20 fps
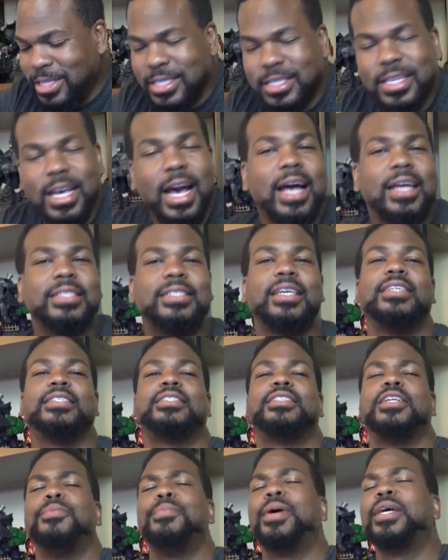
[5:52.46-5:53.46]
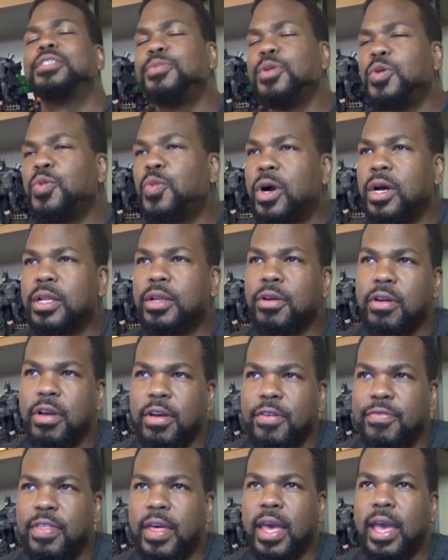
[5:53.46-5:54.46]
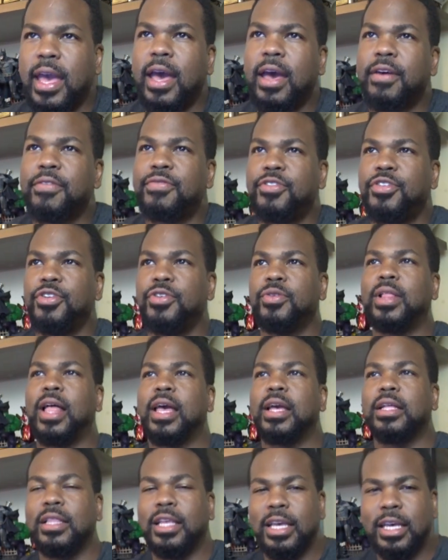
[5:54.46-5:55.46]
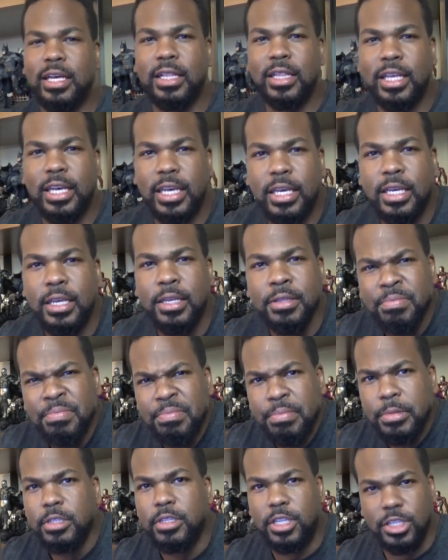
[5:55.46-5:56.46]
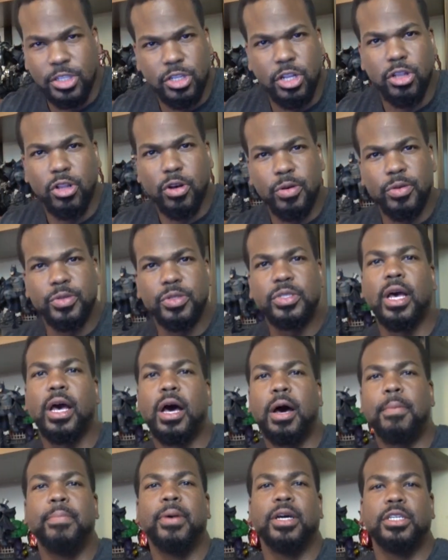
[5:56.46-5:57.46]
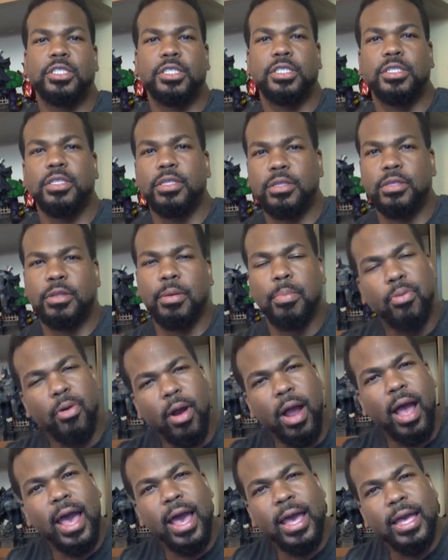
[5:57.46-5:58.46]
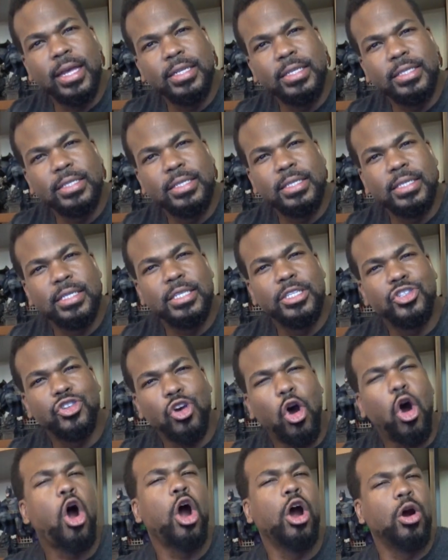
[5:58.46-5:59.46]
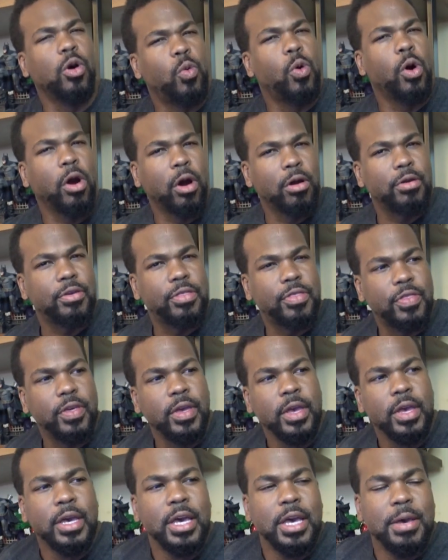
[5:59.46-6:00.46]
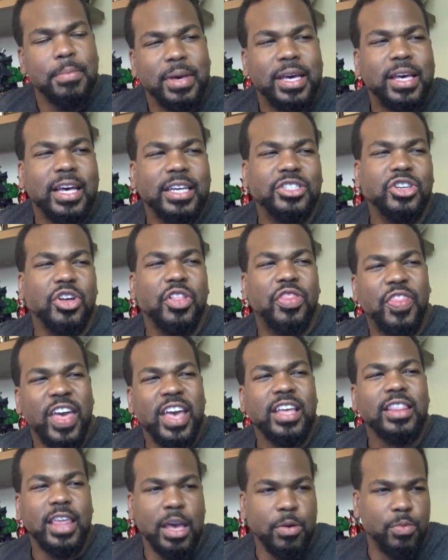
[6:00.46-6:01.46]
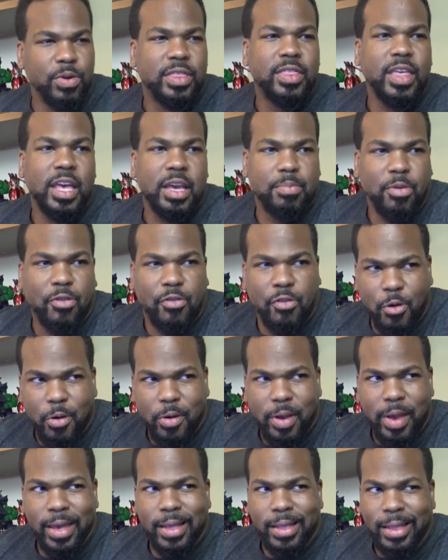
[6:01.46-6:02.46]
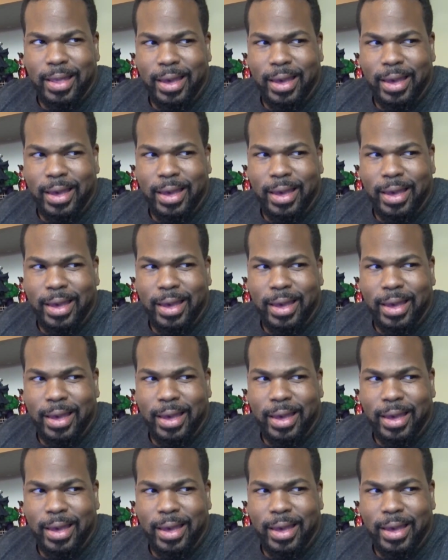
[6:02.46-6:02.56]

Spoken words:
contests, and it makes me wonder if they have to like legally disclose how much the prizes are worth. Because you'd think they would think beforehand,